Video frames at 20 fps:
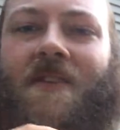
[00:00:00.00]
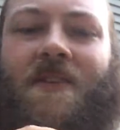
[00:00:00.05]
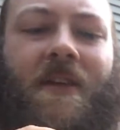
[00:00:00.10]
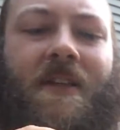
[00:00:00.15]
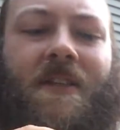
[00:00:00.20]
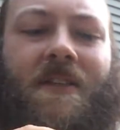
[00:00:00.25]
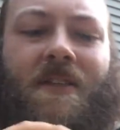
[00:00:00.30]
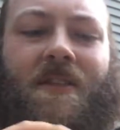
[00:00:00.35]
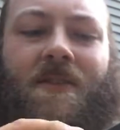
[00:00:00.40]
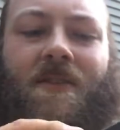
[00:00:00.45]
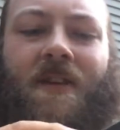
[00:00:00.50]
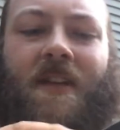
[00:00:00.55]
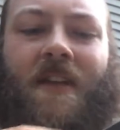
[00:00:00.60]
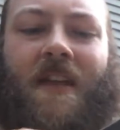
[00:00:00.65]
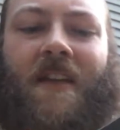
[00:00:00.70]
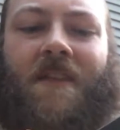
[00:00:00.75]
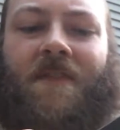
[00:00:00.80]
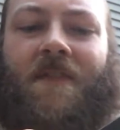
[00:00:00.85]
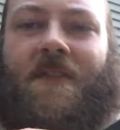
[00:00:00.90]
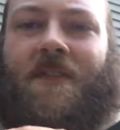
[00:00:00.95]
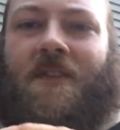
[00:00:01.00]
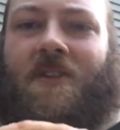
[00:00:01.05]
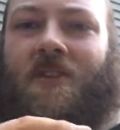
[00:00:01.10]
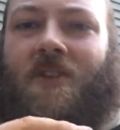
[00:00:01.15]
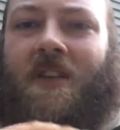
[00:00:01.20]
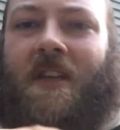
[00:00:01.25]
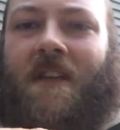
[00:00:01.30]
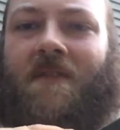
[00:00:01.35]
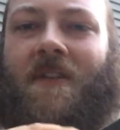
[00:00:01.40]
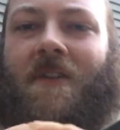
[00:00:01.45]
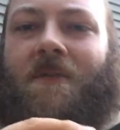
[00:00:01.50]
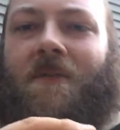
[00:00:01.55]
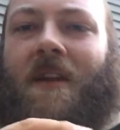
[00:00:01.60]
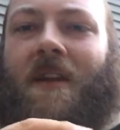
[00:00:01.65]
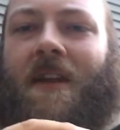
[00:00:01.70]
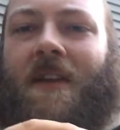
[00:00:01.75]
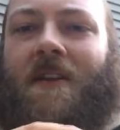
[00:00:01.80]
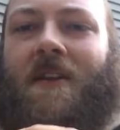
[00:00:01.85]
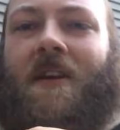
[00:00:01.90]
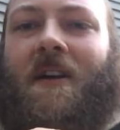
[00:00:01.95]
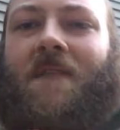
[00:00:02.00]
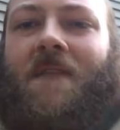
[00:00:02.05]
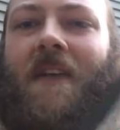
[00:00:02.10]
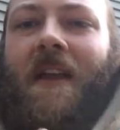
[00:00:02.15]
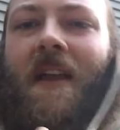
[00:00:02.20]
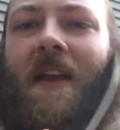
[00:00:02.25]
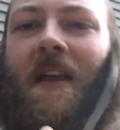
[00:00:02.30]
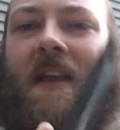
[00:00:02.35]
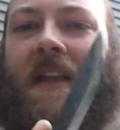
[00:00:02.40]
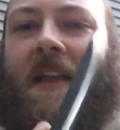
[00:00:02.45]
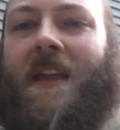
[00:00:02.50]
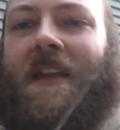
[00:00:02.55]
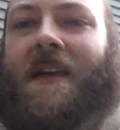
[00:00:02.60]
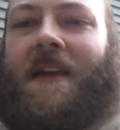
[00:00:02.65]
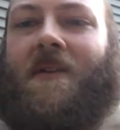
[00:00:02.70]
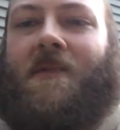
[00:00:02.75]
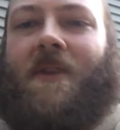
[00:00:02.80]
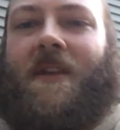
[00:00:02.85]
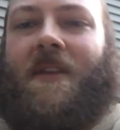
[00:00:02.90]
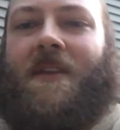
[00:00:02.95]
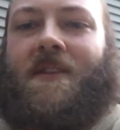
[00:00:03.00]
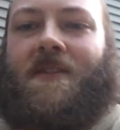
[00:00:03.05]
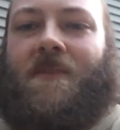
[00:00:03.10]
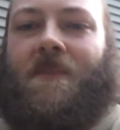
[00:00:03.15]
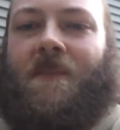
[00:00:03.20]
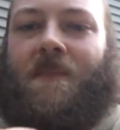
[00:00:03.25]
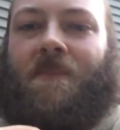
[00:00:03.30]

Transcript: so I just took a knife and just shaved it right off, and now it is